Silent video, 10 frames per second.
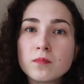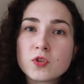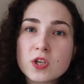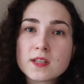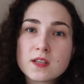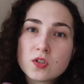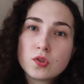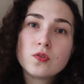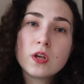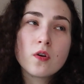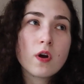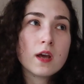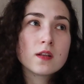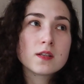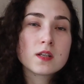just a studio.
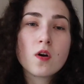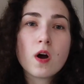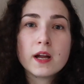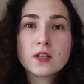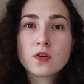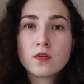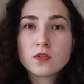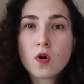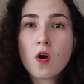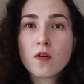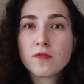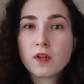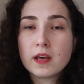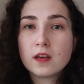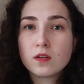And so I turned off
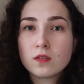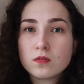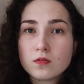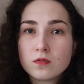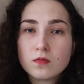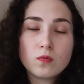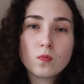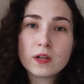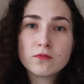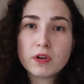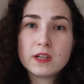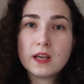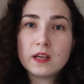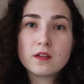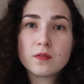one
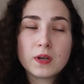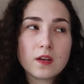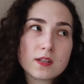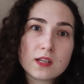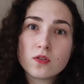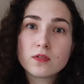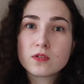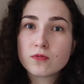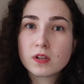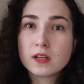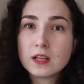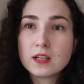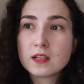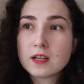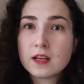radiator because I don't really
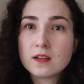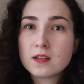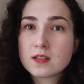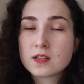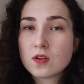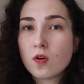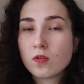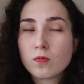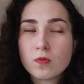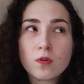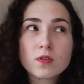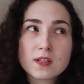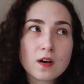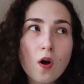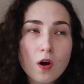need it, and it's
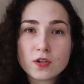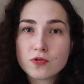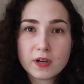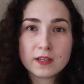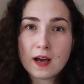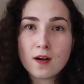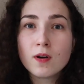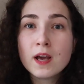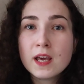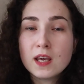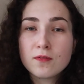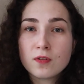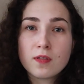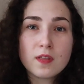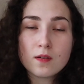also hot right now,
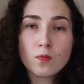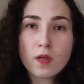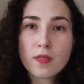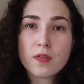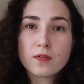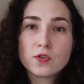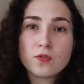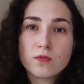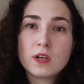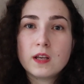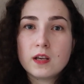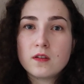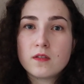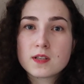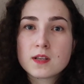even with 2
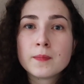radiators.